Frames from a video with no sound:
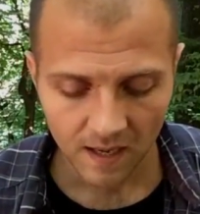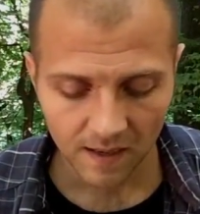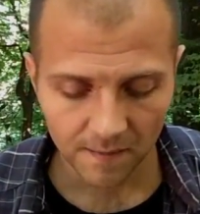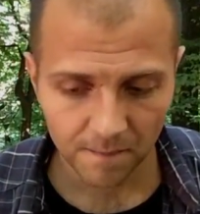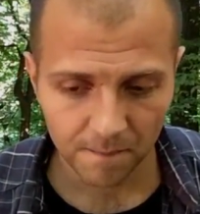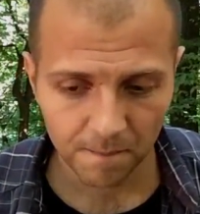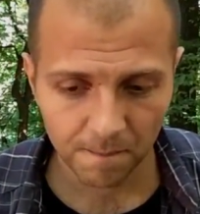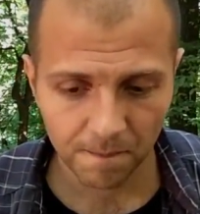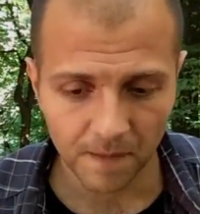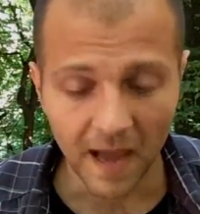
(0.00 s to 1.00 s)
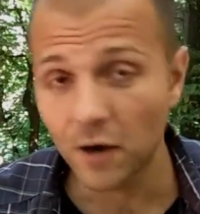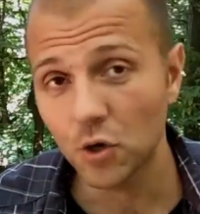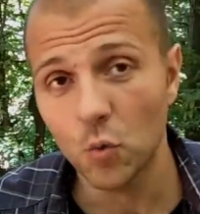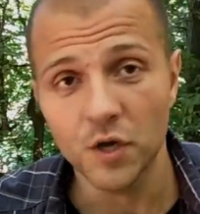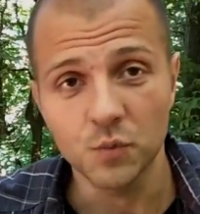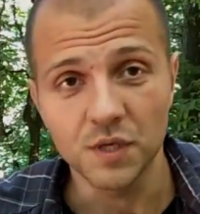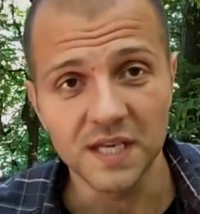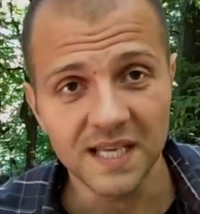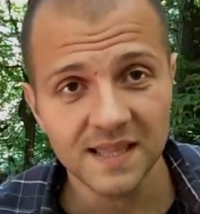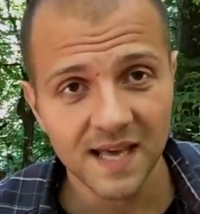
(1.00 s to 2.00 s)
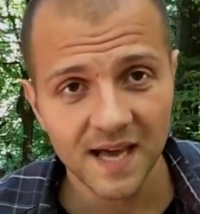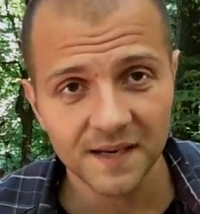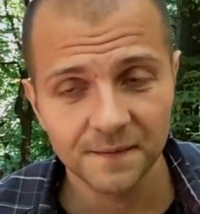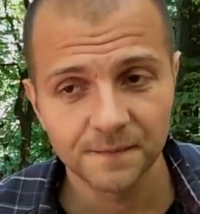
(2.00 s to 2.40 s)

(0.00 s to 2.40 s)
I don't know why you would need that.